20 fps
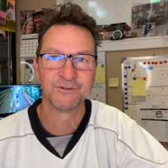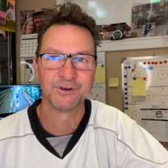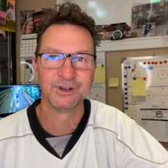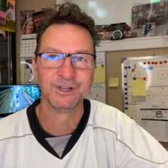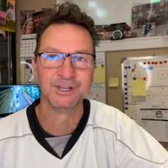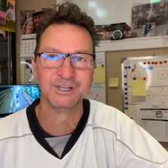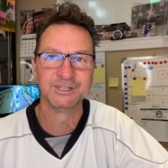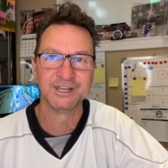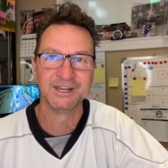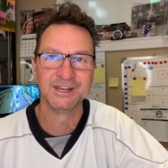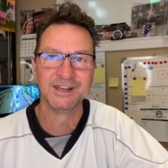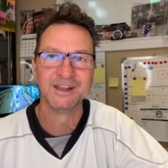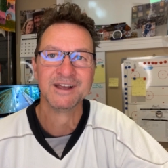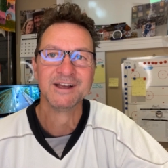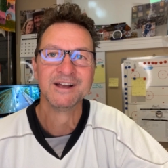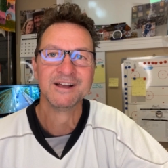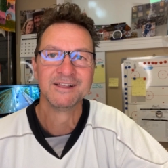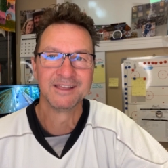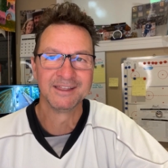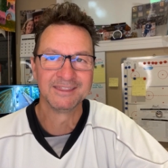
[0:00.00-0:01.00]
very easy
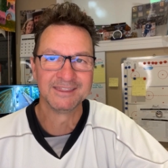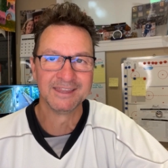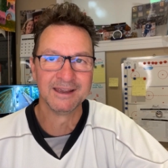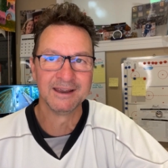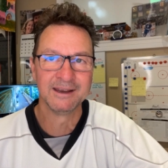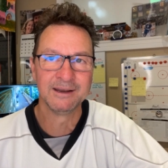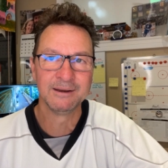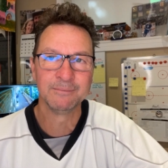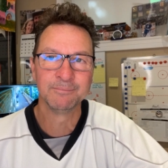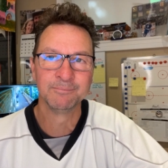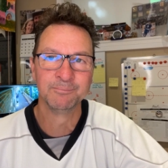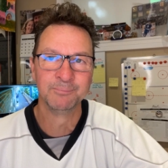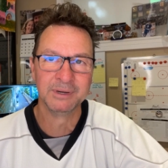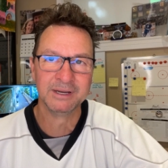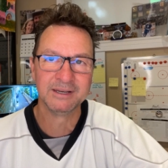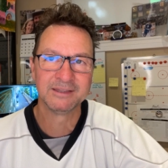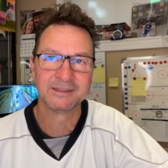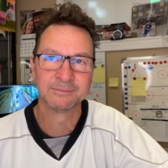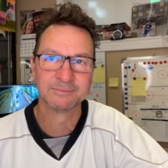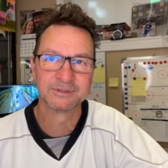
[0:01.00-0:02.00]
that they
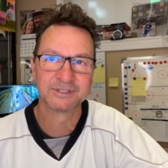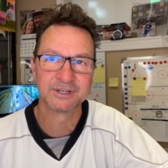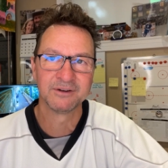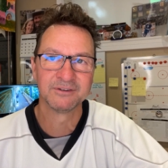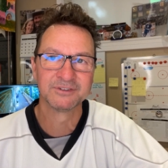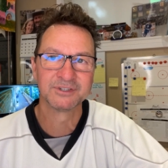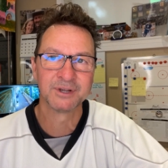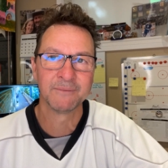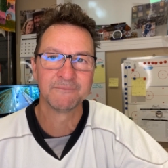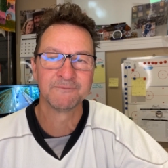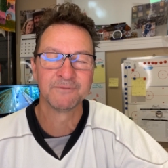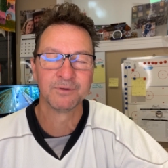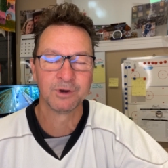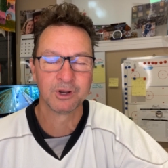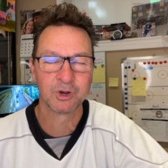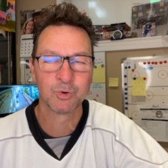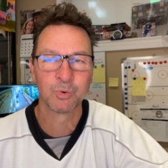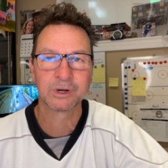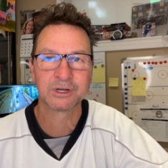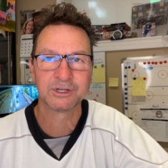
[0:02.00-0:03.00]
beat themselves up
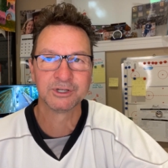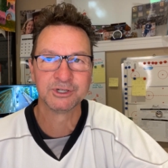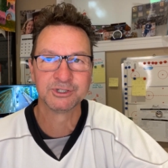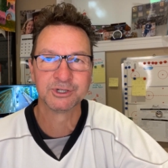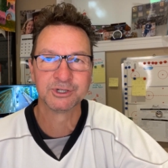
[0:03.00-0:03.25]
very quickly